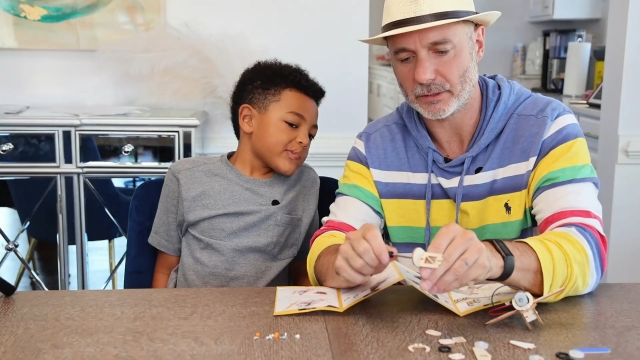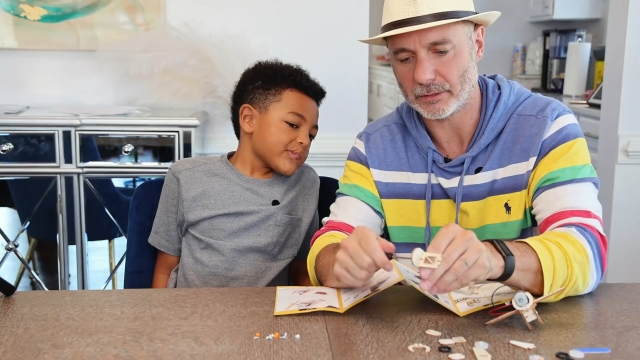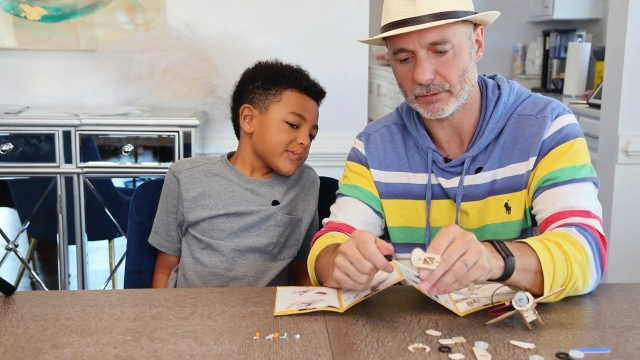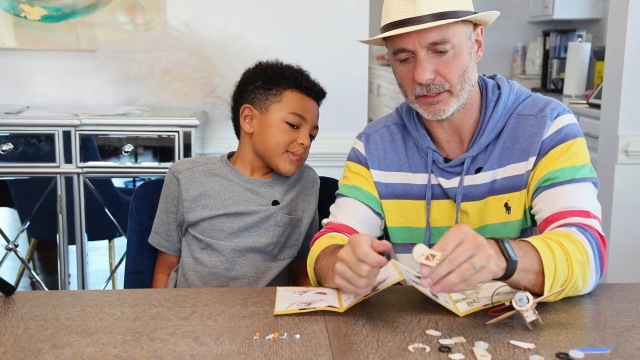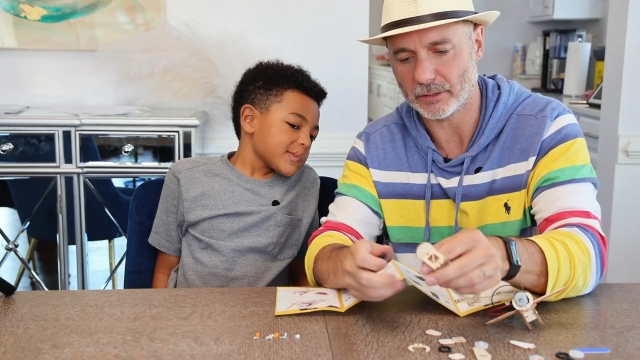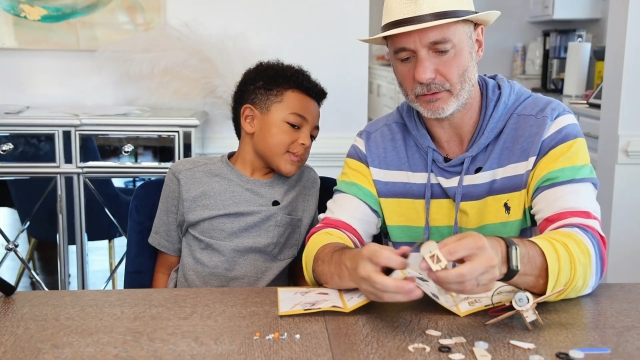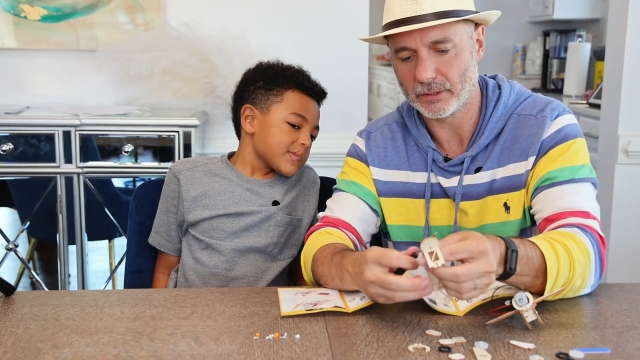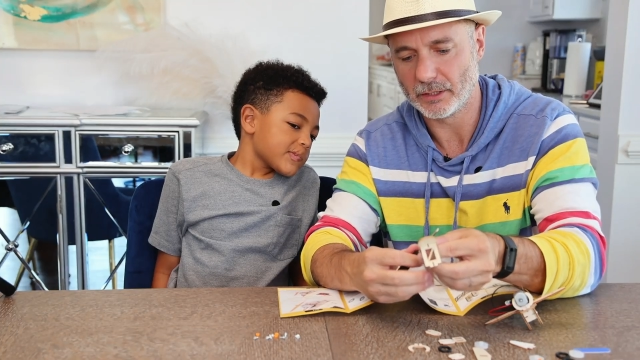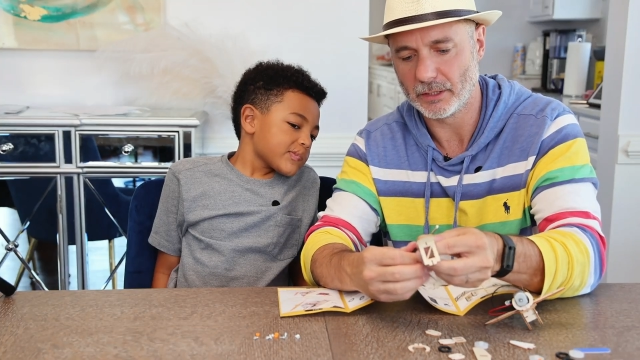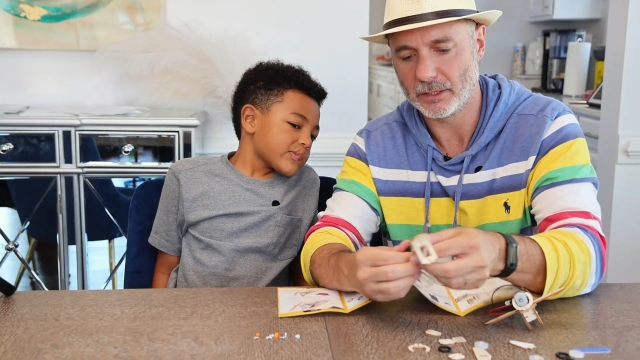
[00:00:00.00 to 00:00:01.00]
Speaker 1: There we go.
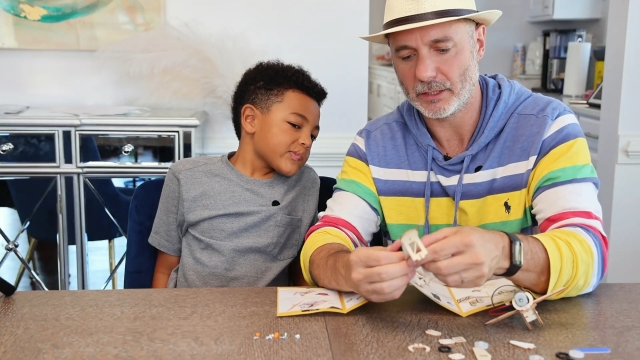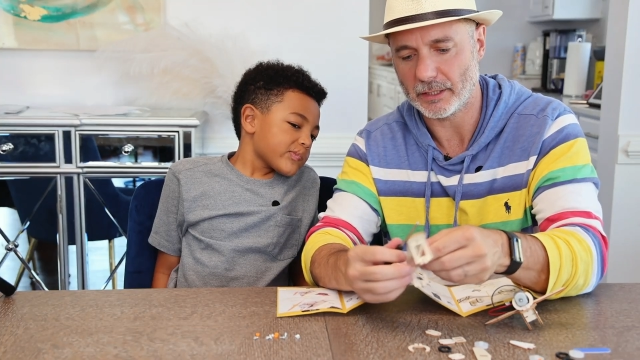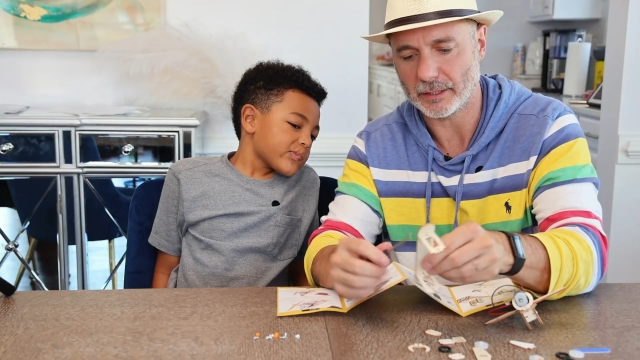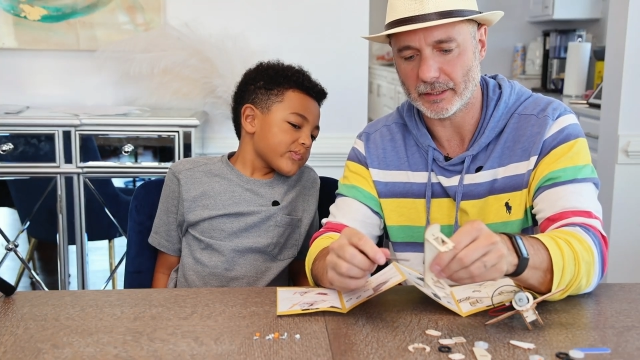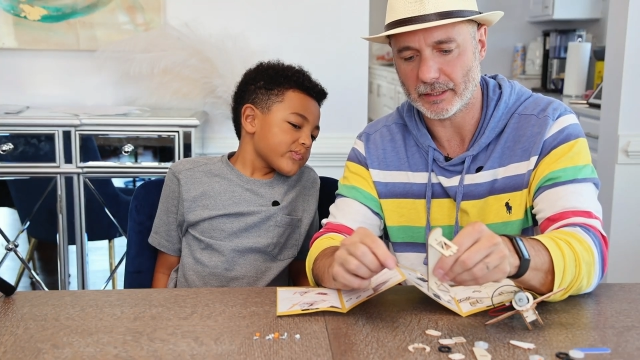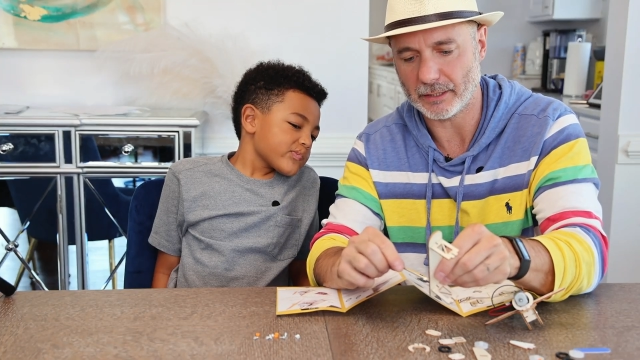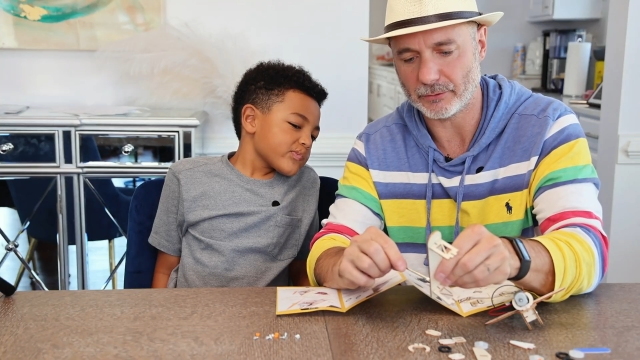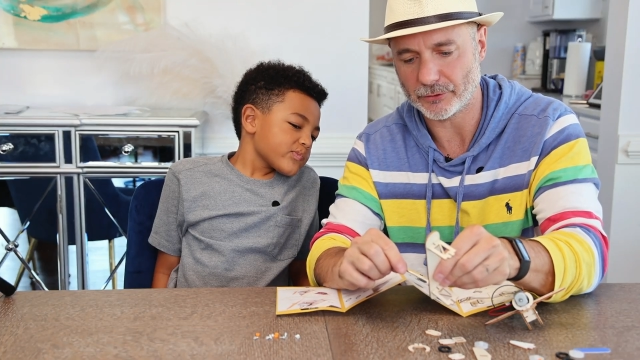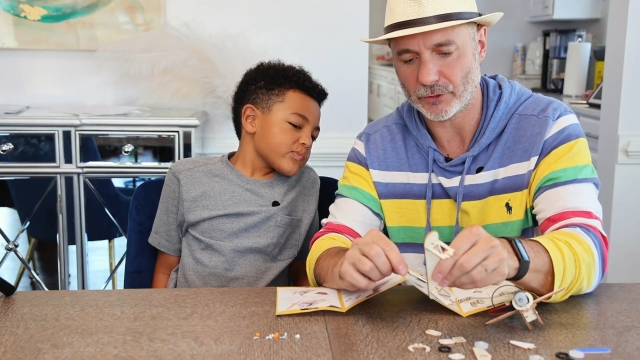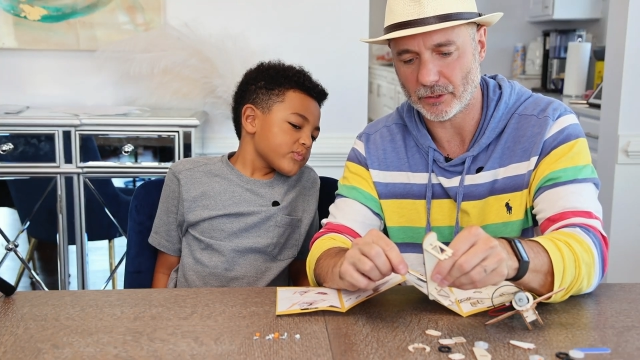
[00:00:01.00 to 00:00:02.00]
And get that
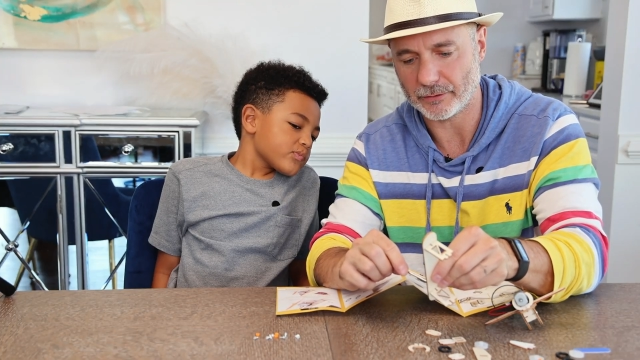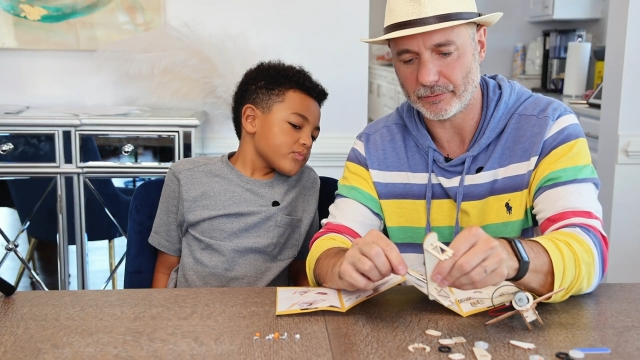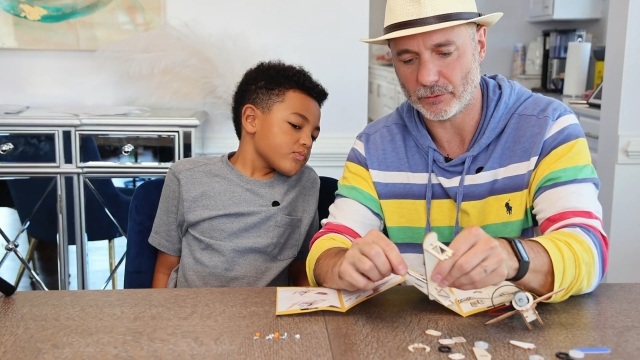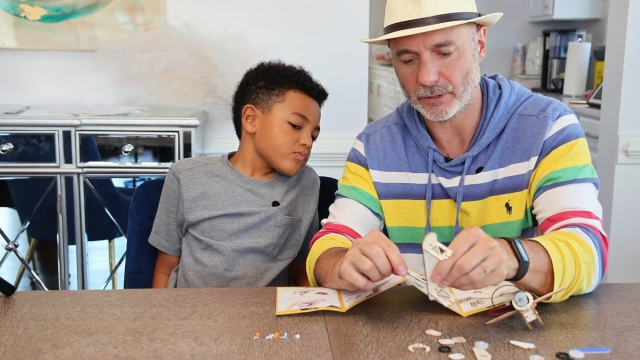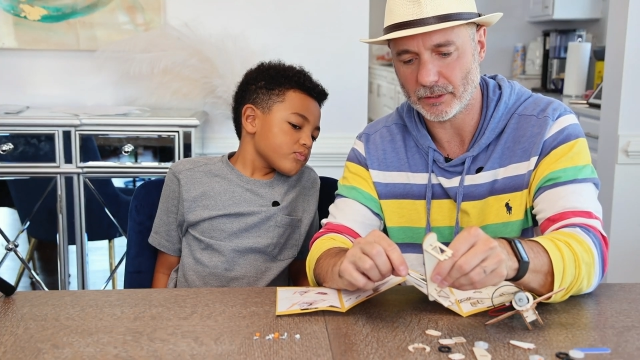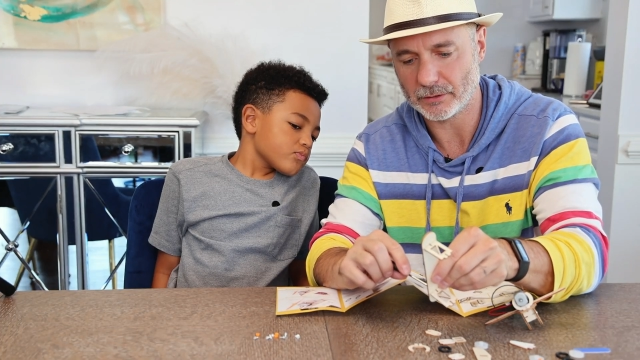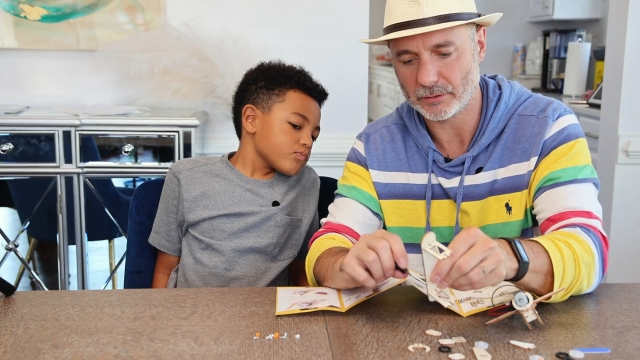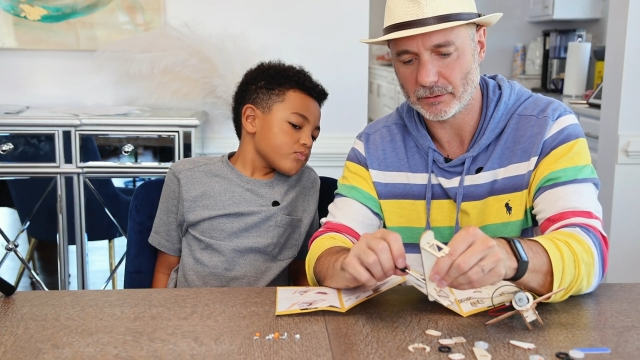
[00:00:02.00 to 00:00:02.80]
one started for you.